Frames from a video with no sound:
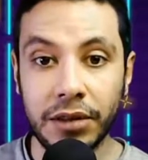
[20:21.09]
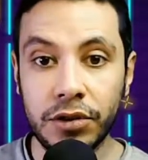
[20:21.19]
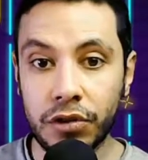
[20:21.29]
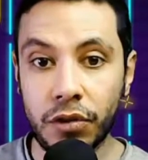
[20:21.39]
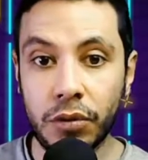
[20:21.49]

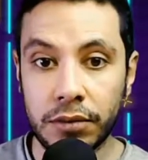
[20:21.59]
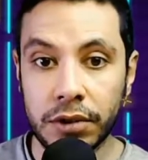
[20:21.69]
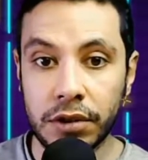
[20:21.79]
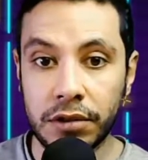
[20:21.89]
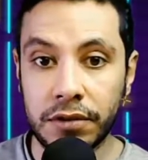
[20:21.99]
So
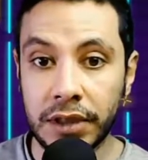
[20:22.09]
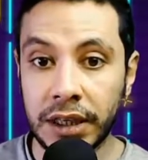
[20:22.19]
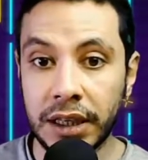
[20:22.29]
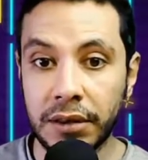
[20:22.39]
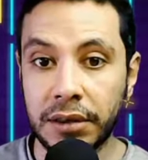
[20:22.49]
there's free
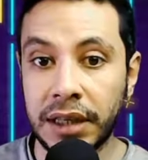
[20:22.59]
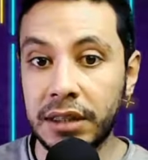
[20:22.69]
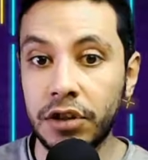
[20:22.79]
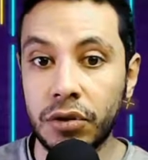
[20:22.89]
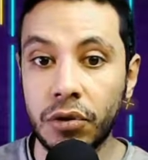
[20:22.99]

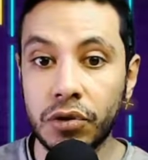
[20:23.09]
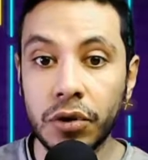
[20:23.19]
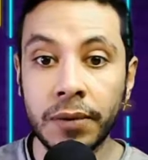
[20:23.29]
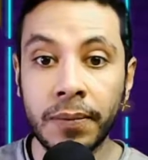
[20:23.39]
cancellation also.